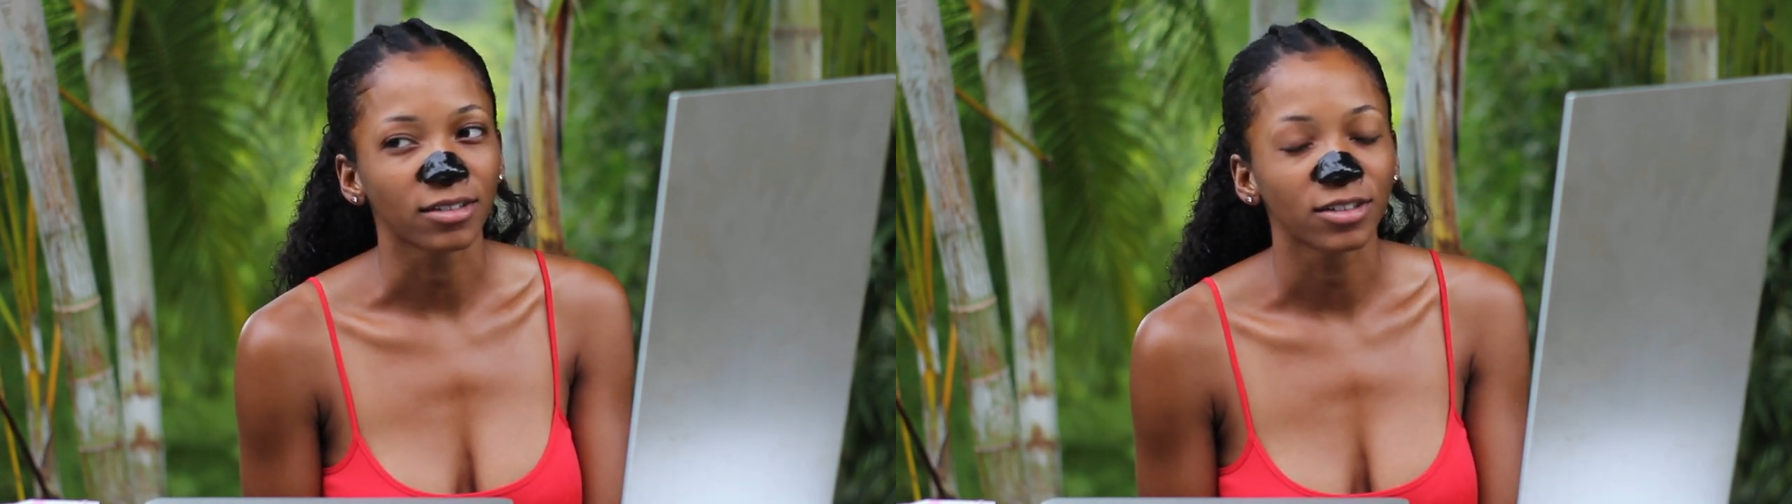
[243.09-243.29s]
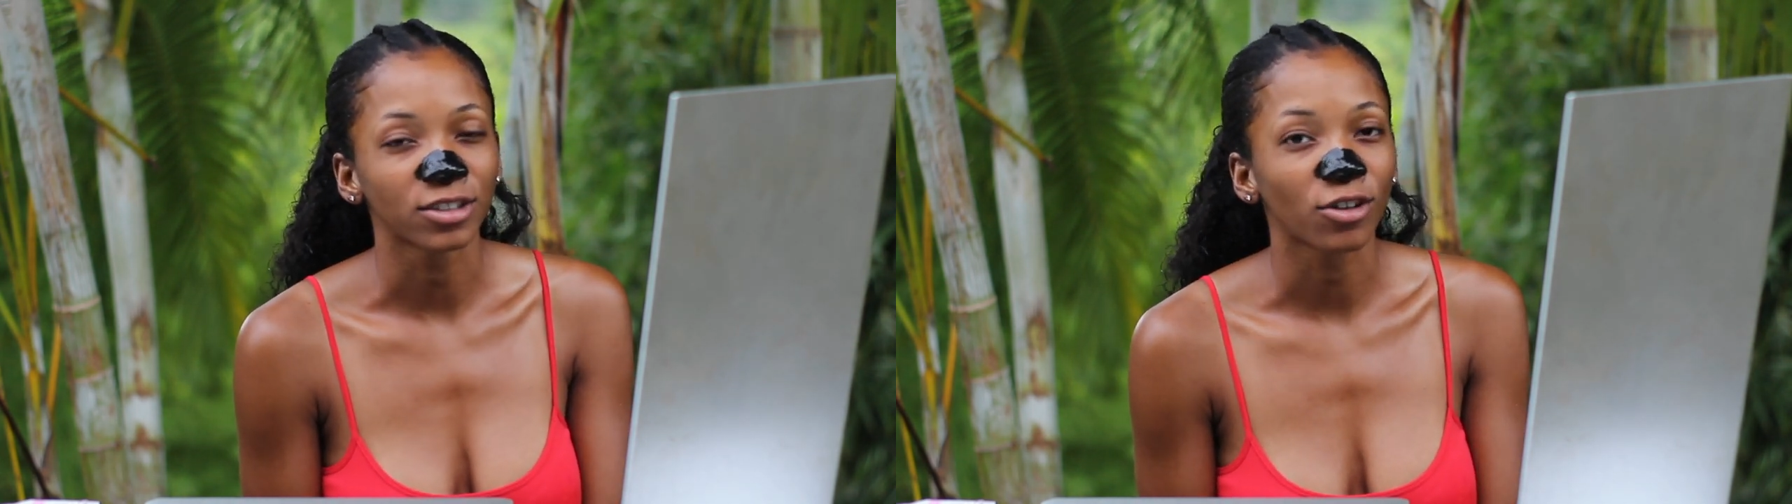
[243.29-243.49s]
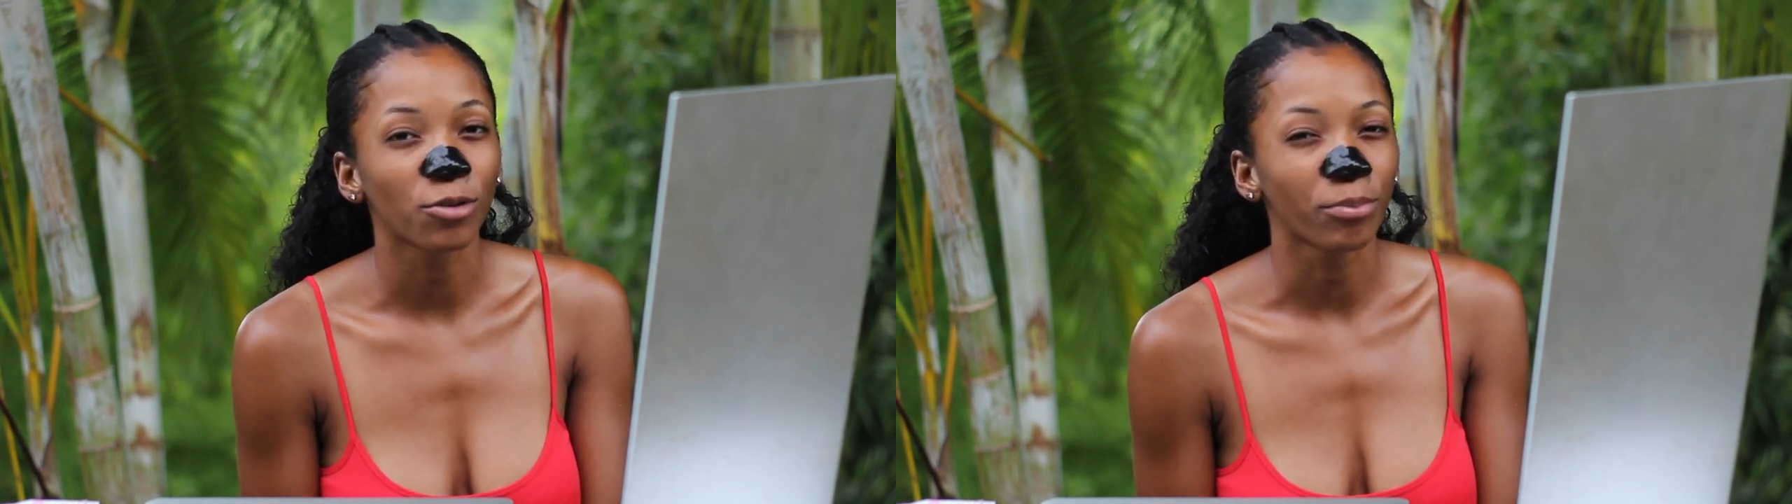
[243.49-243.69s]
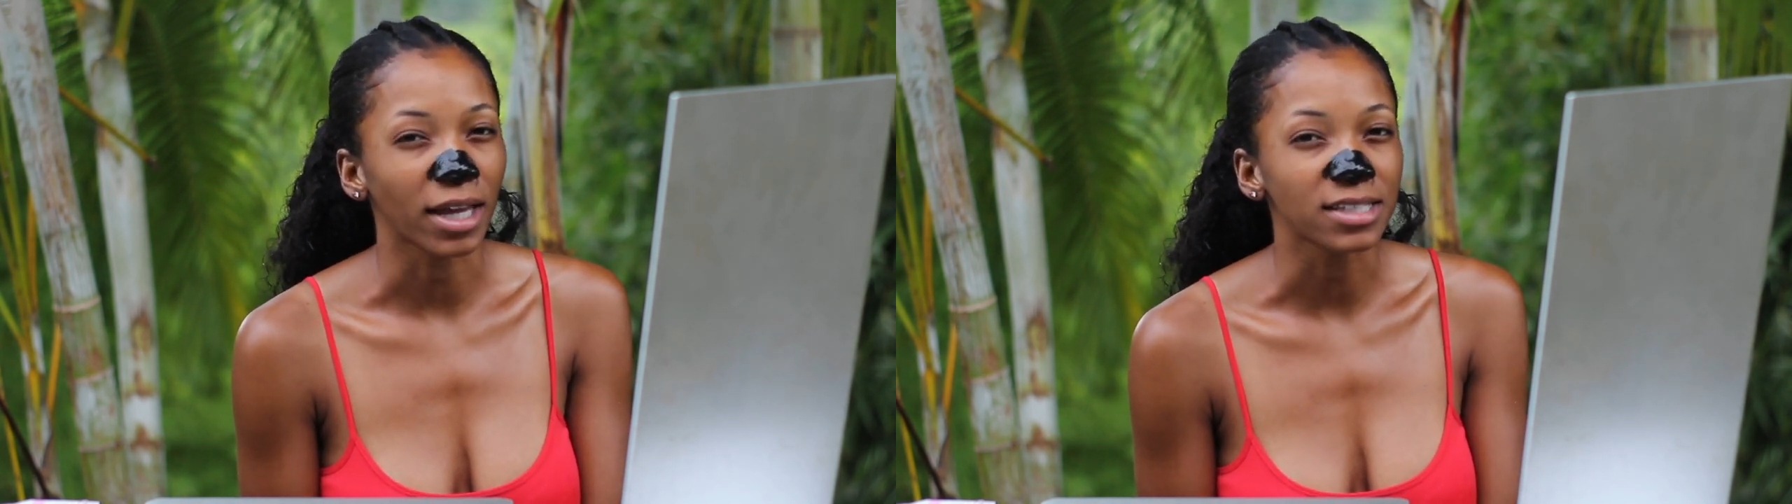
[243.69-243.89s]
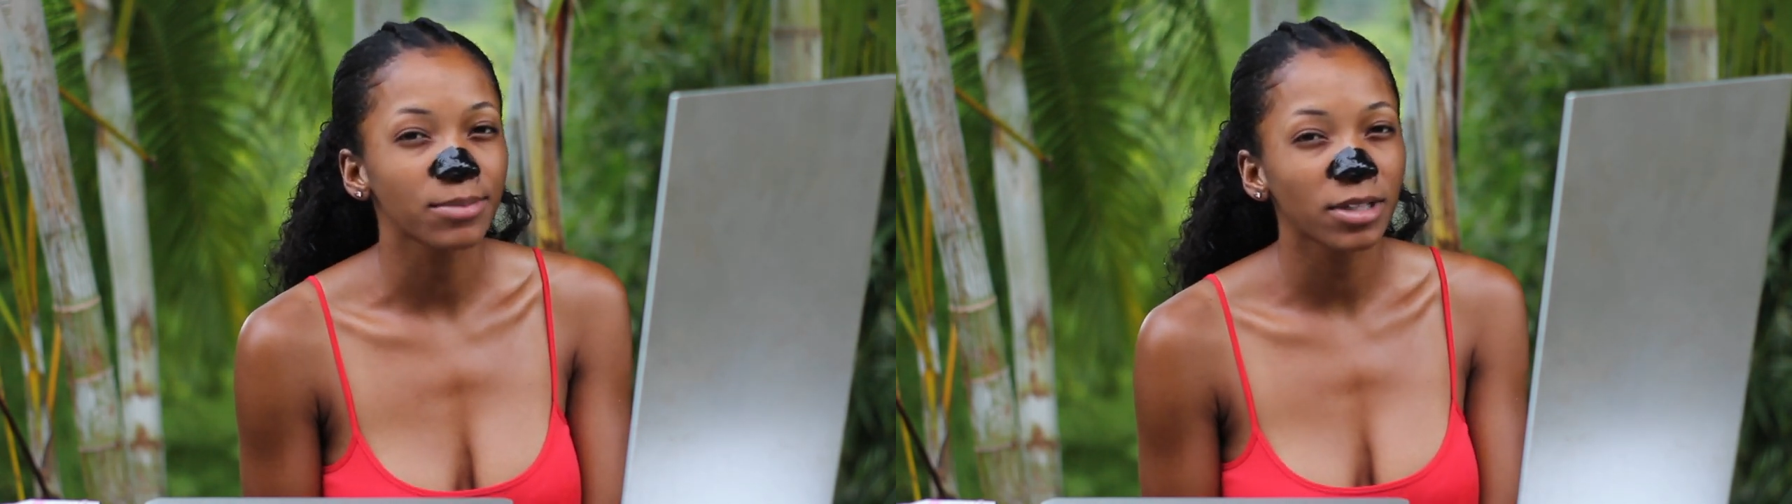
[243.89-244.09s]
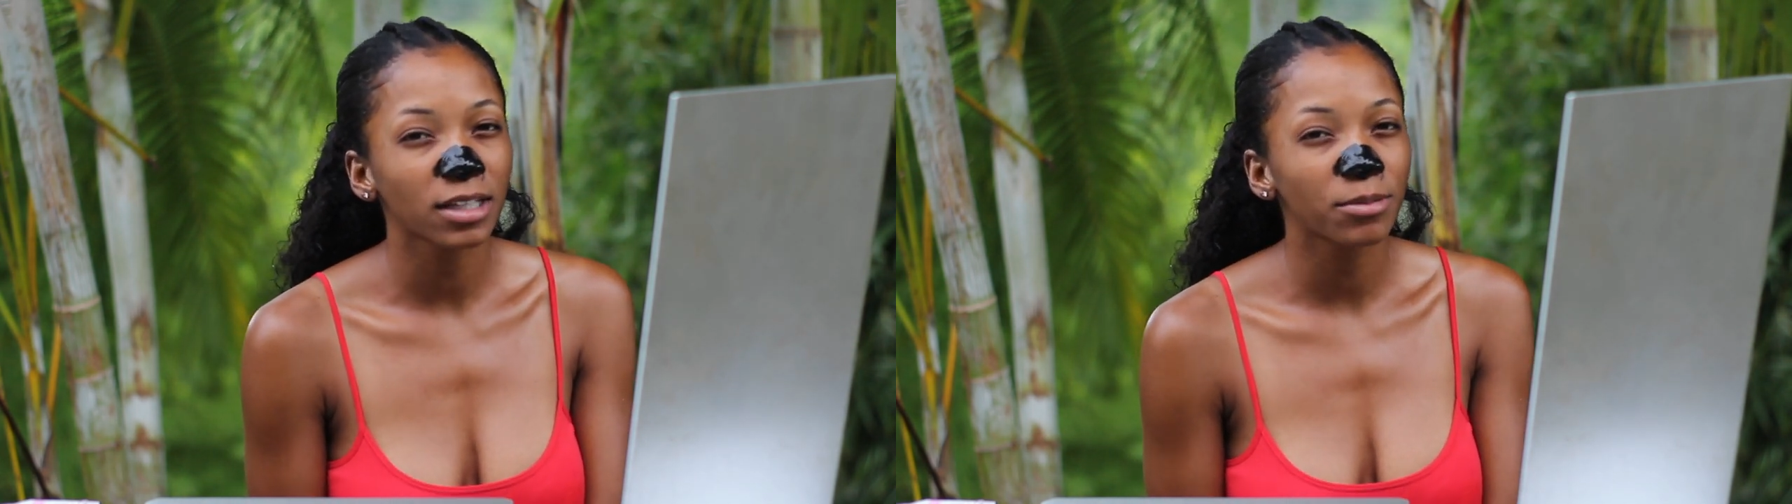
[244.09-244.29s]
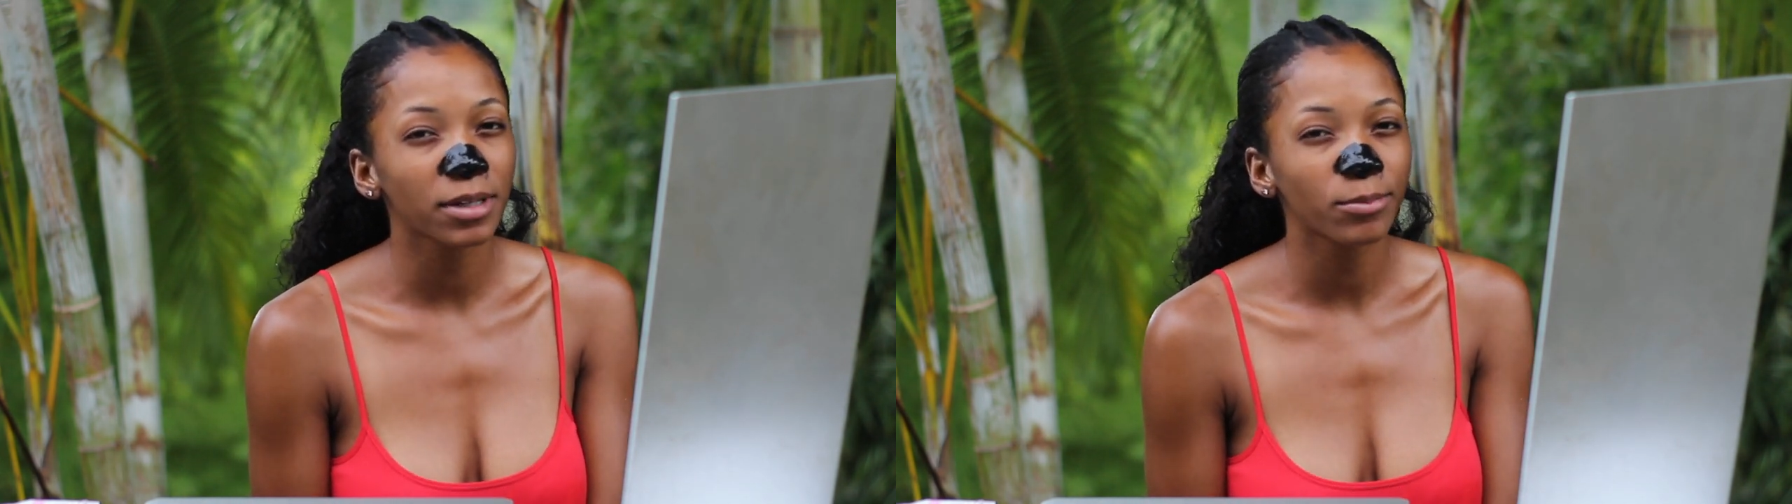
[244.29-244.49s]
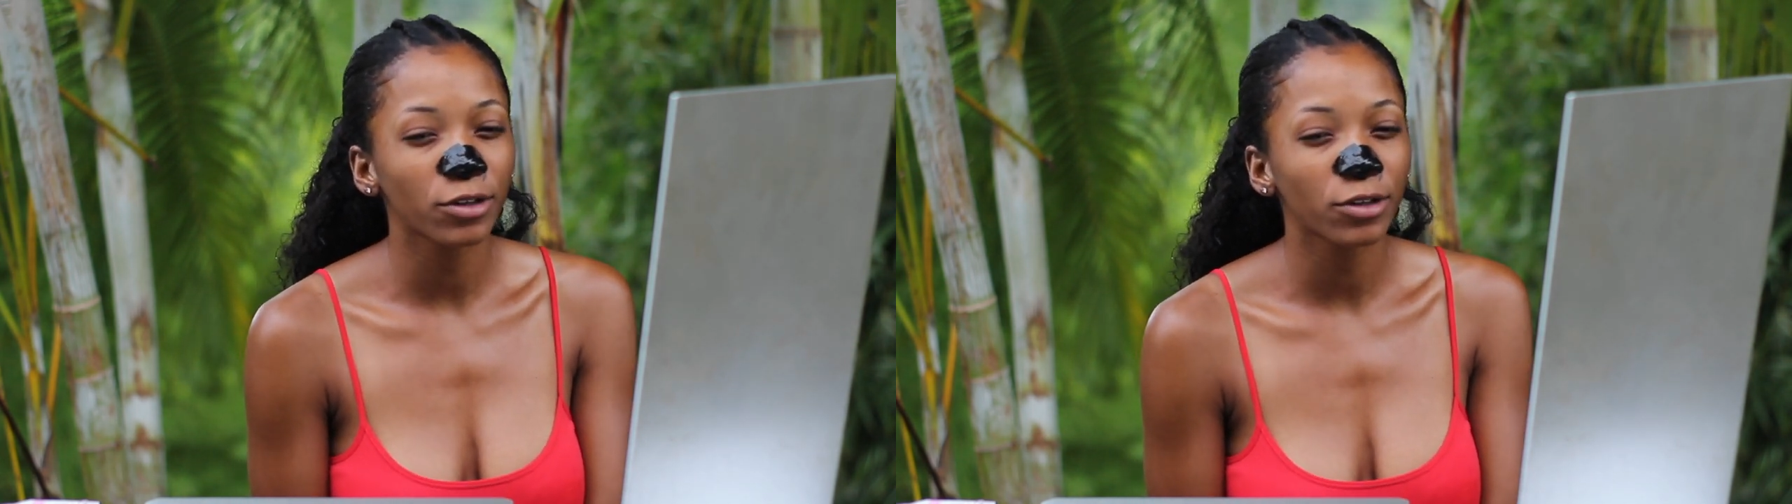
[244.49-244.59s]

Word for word: this girl may seem a little bit